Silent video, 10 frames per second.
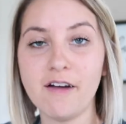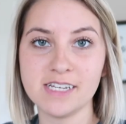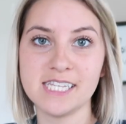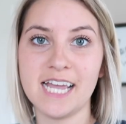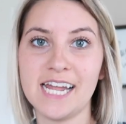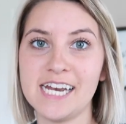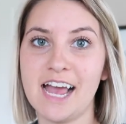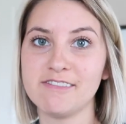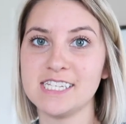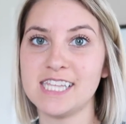Obviously, I didn't
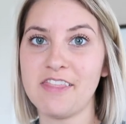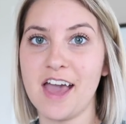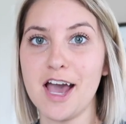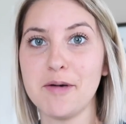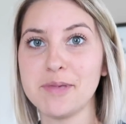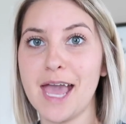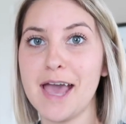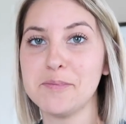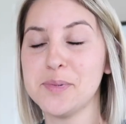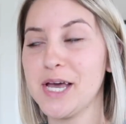have to set that up
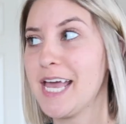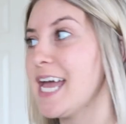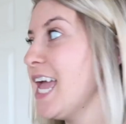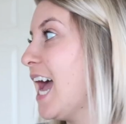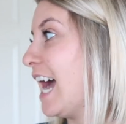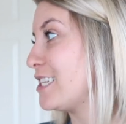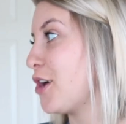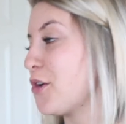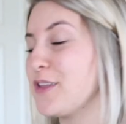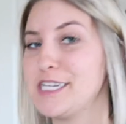yet, but I
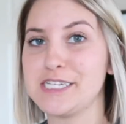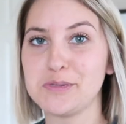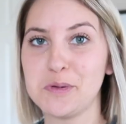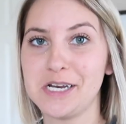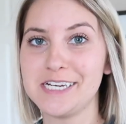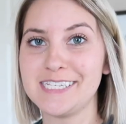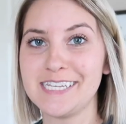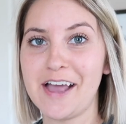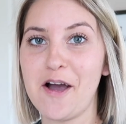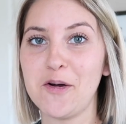totally just wanted to
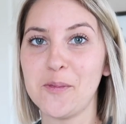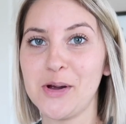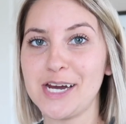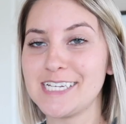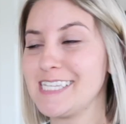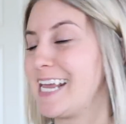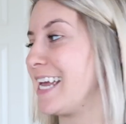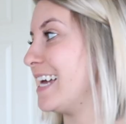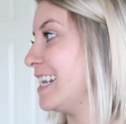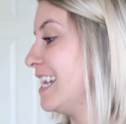see how it works,
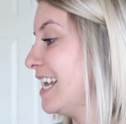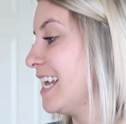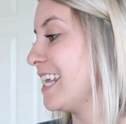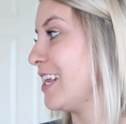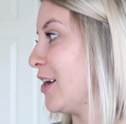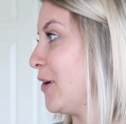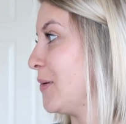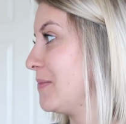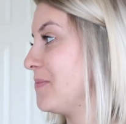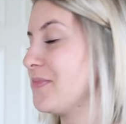and you
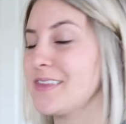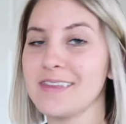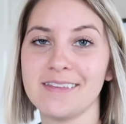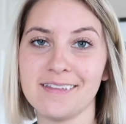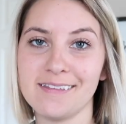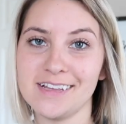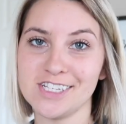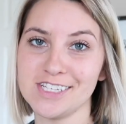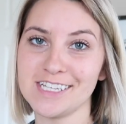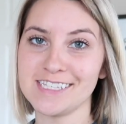know, it's
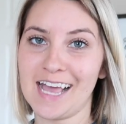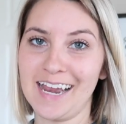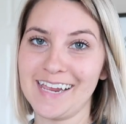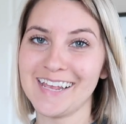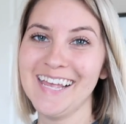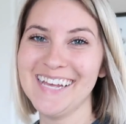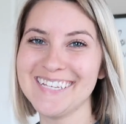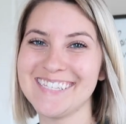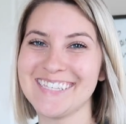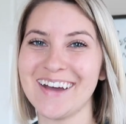just exciting.
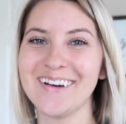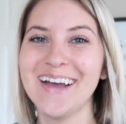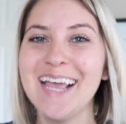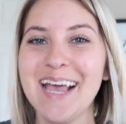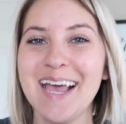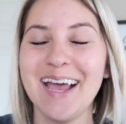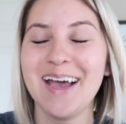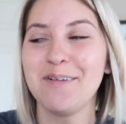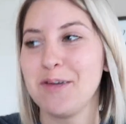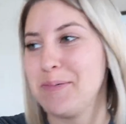So
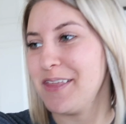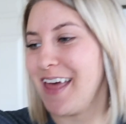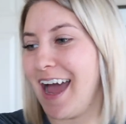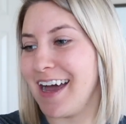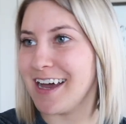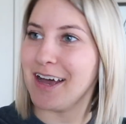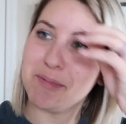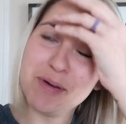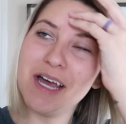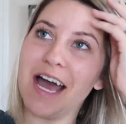we put
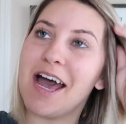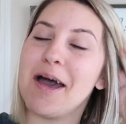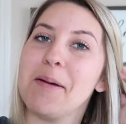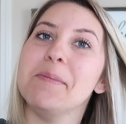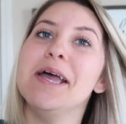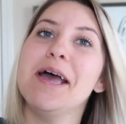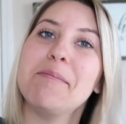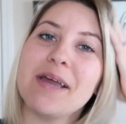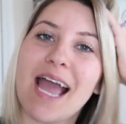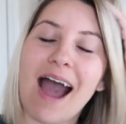that up.
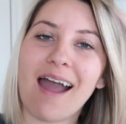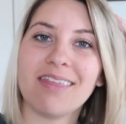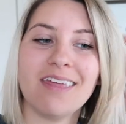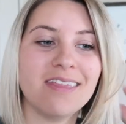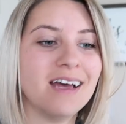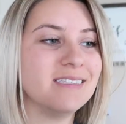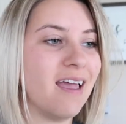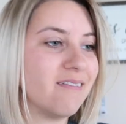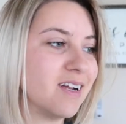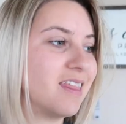But yeah, I think that's
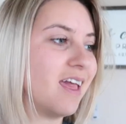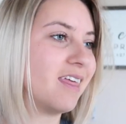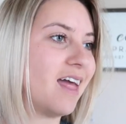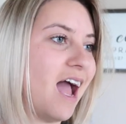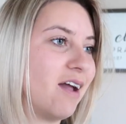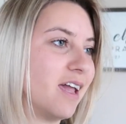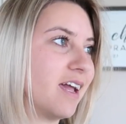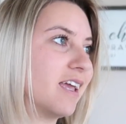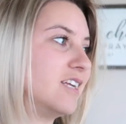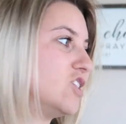everything that I
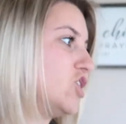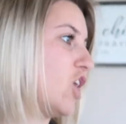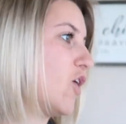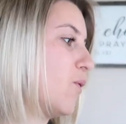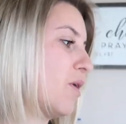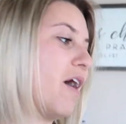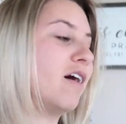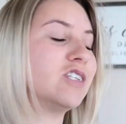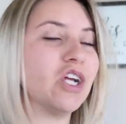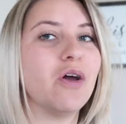can show
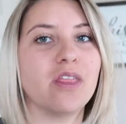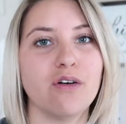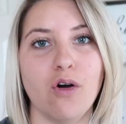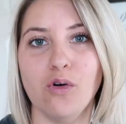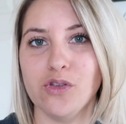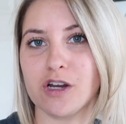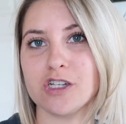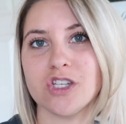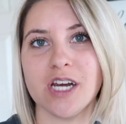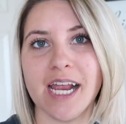without showing the whole
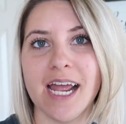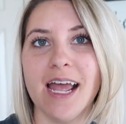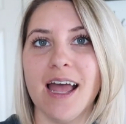nursery.